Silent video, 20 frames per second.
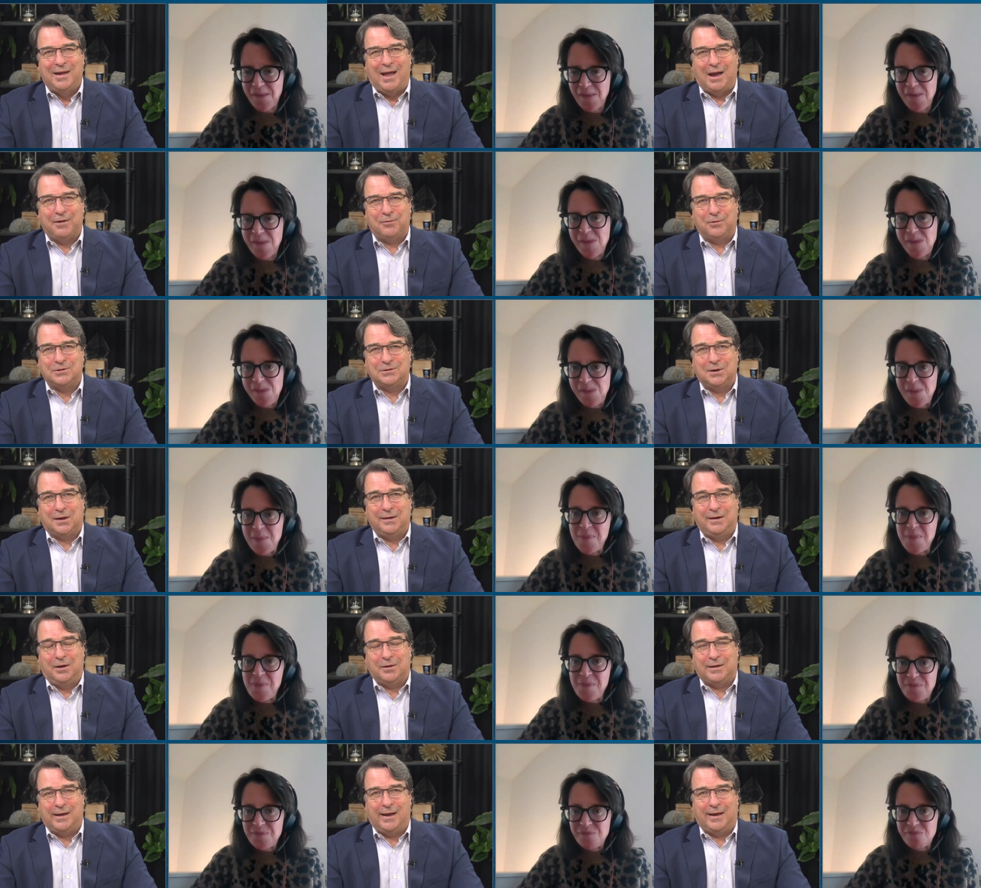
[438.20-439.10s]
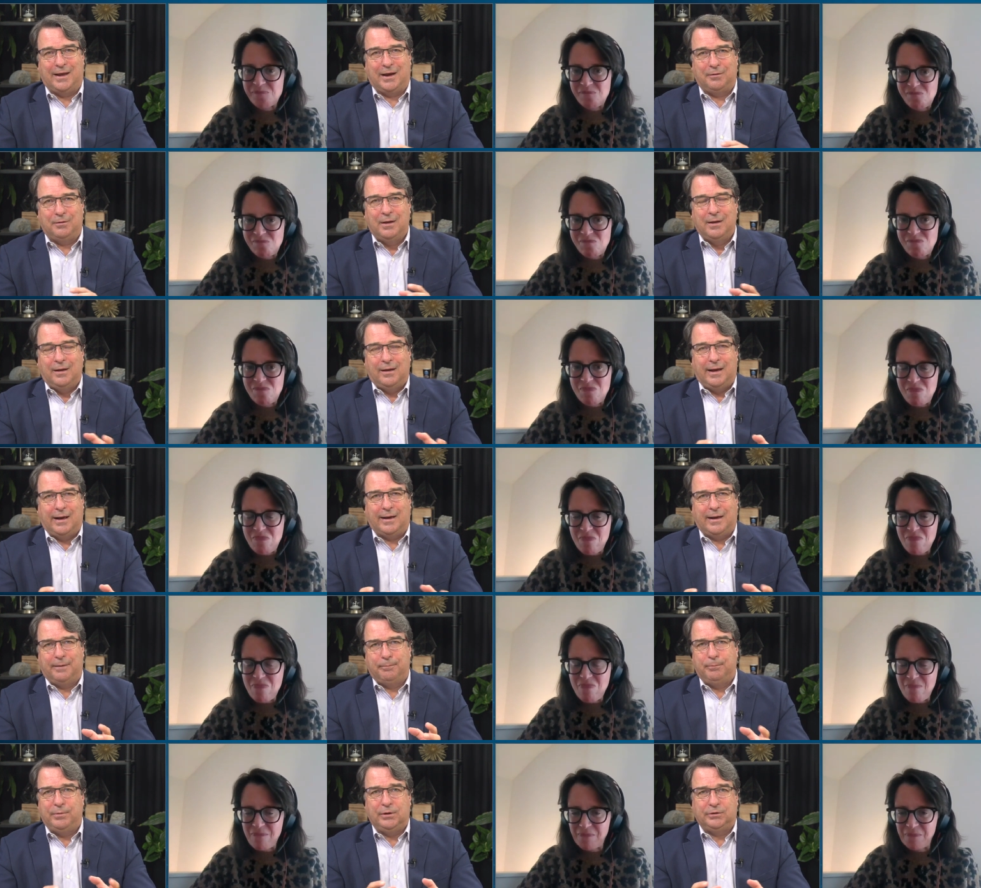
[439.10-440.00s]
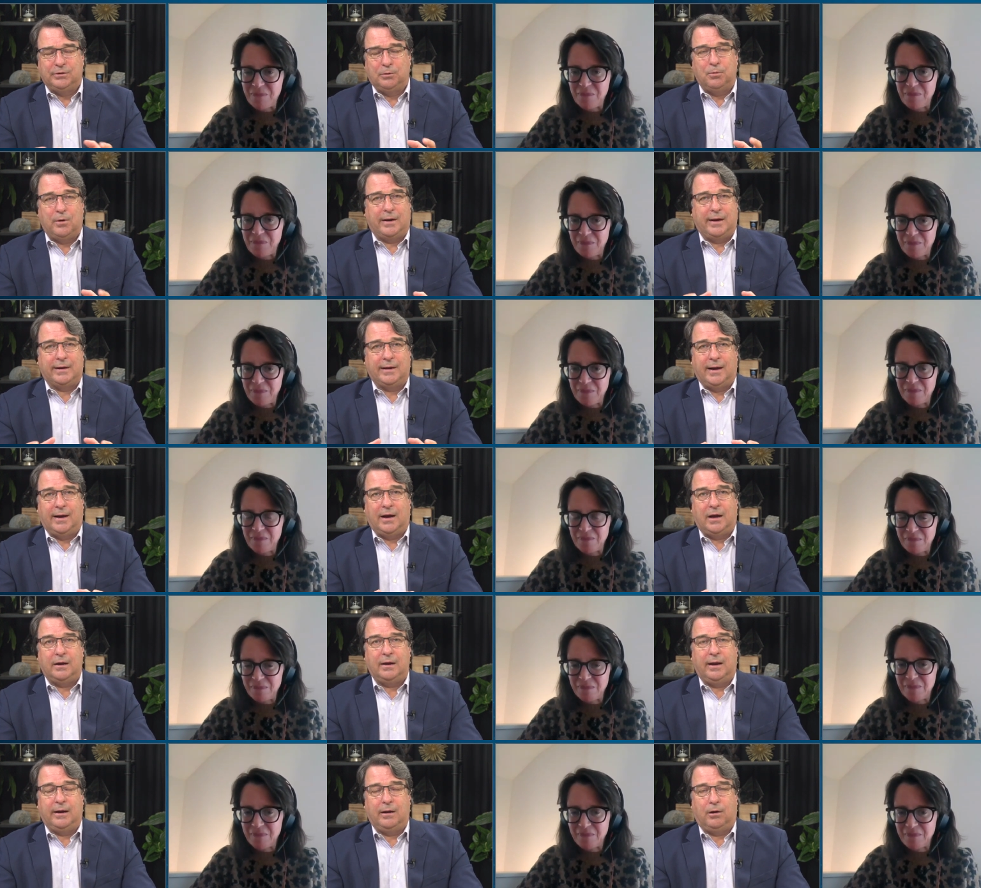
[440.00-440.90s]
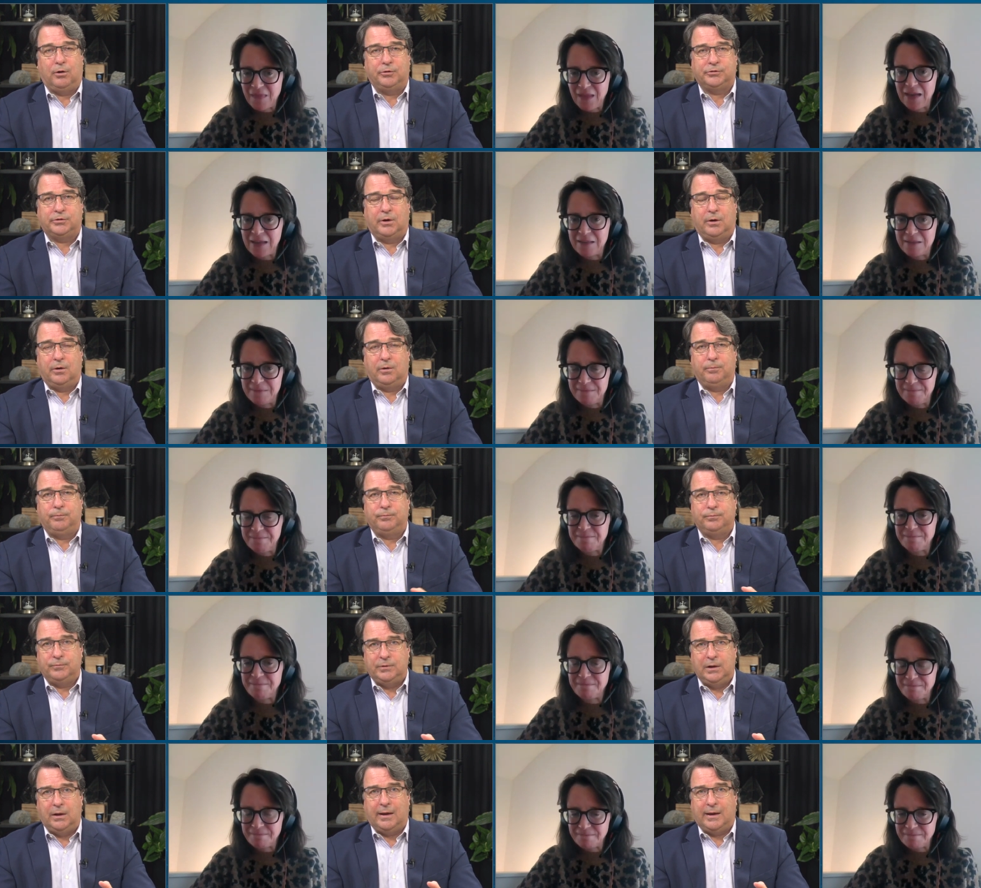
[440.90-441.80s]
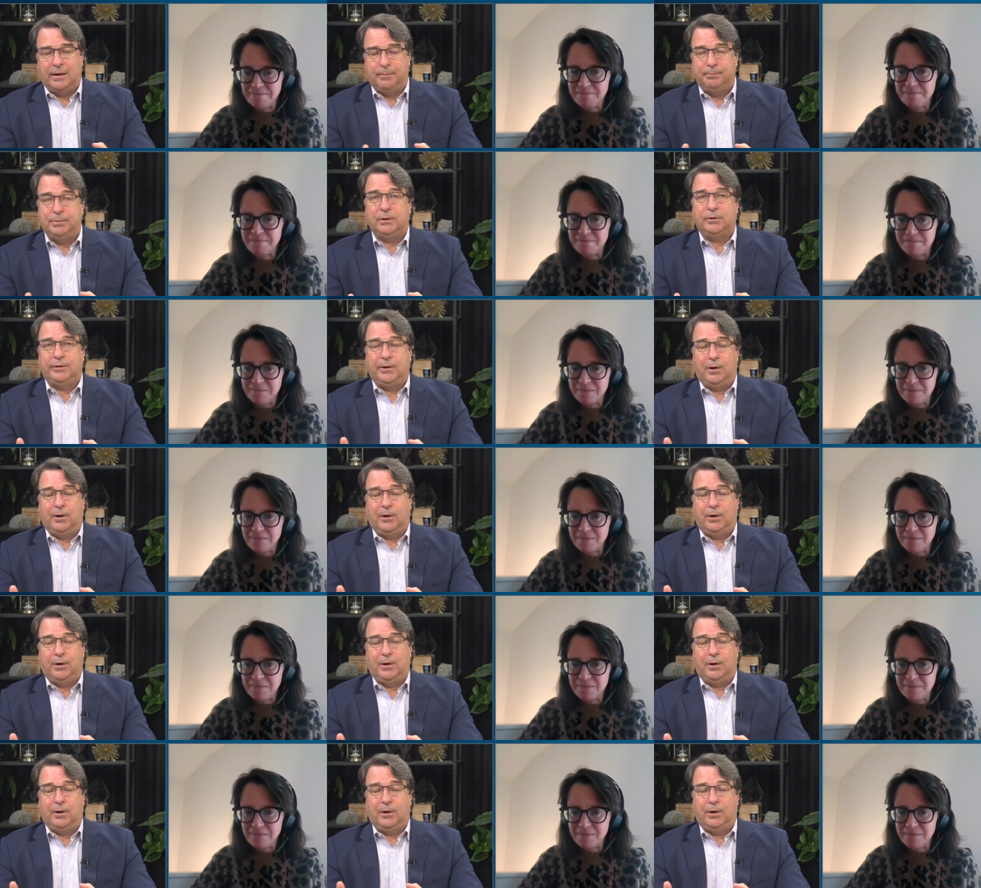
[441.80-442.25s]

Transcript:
Speaker 1: Everyone's looking, okay, I got to, I got to build on what I got, and also, you know, I got to build the